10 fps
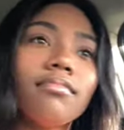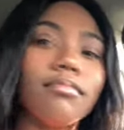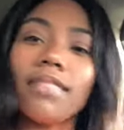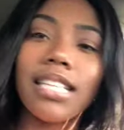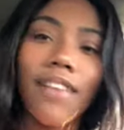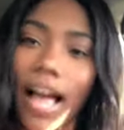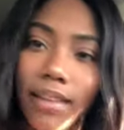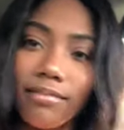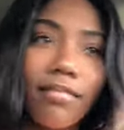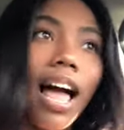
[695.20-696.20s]
that's fine.
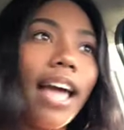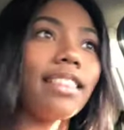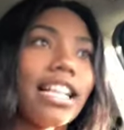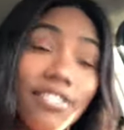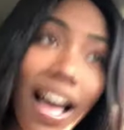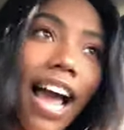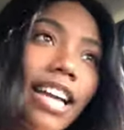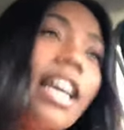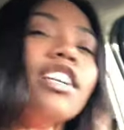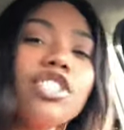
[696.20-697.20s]
Like, that's fine.
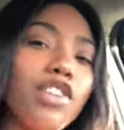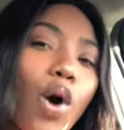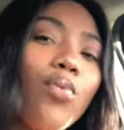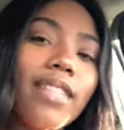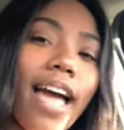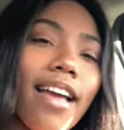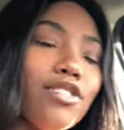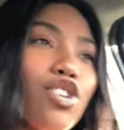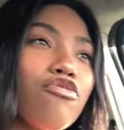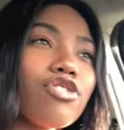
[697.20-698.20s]
Just own that.
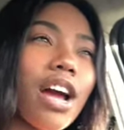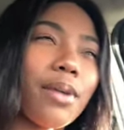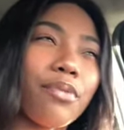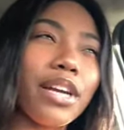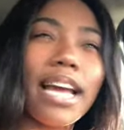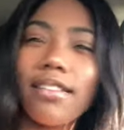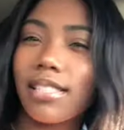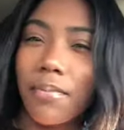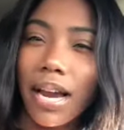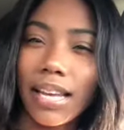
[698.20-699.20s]
Don't try to bring down
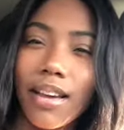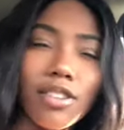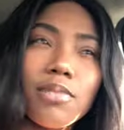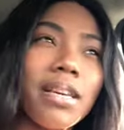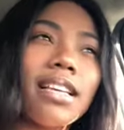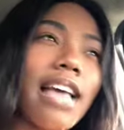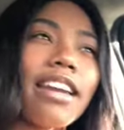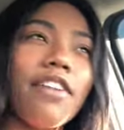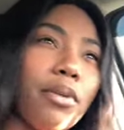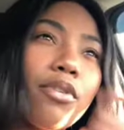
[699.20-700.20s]
somebody else because I
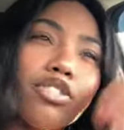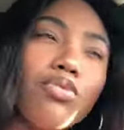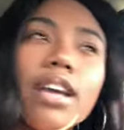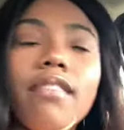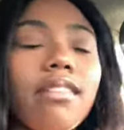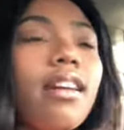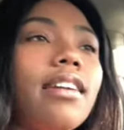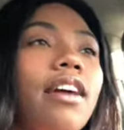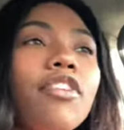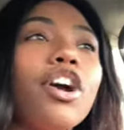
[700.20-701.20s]
never brought you down and I
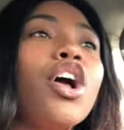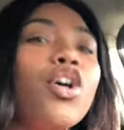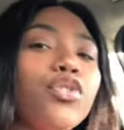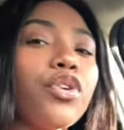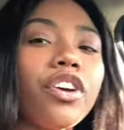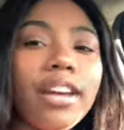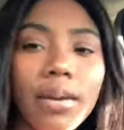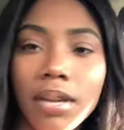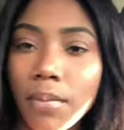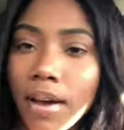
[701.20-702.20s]
never threw your
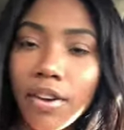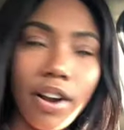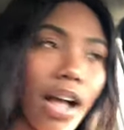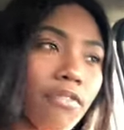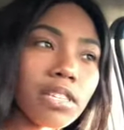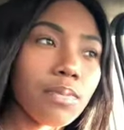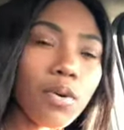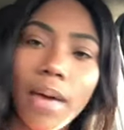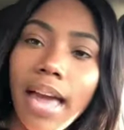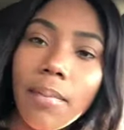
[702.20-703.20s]
name in the mud or ever
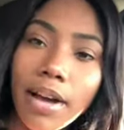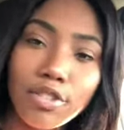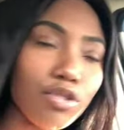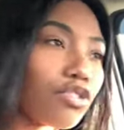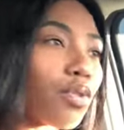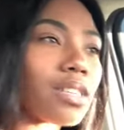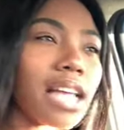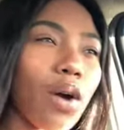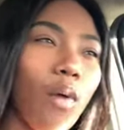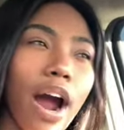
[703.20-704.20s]
spoke bad about you. So it's
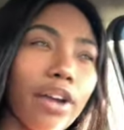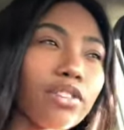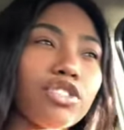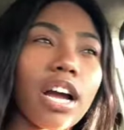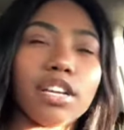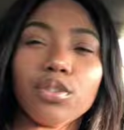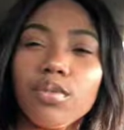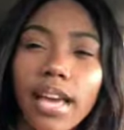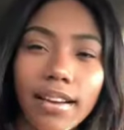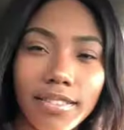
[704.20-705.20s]
like, why are you trying to do
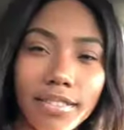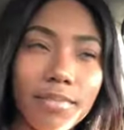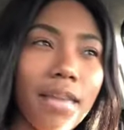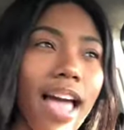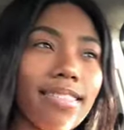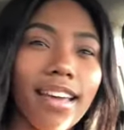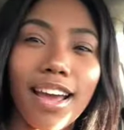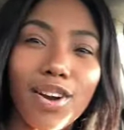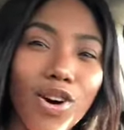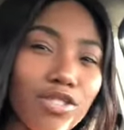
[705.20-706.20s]
that? Because you're mad that
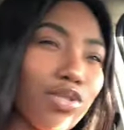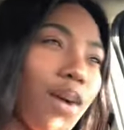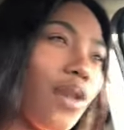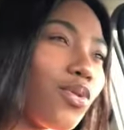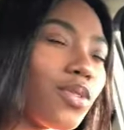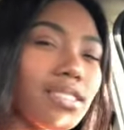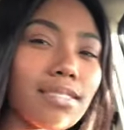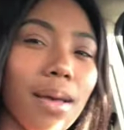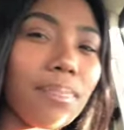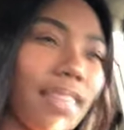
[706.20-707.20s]
I called you out on
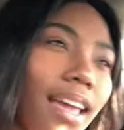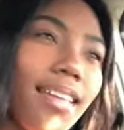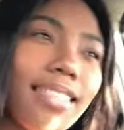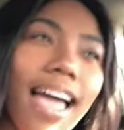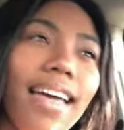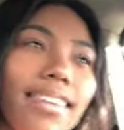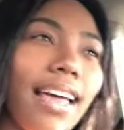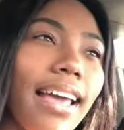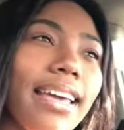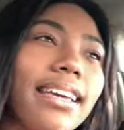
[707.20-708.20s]
something that,
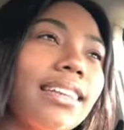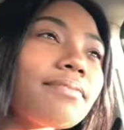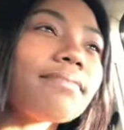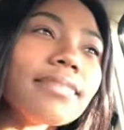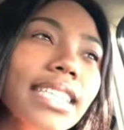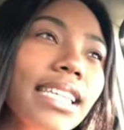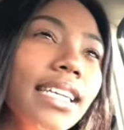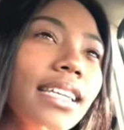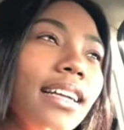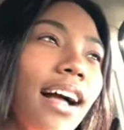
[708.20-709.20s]
like,
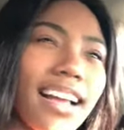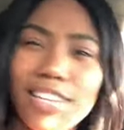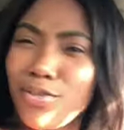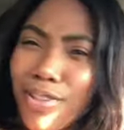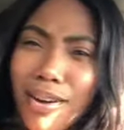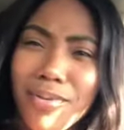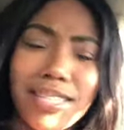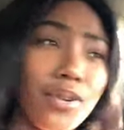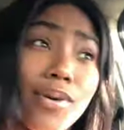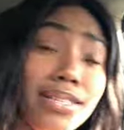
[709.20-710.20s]
I guess you thought I
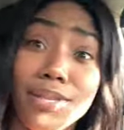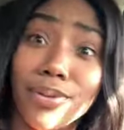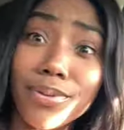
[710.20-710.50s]
wasn't going to.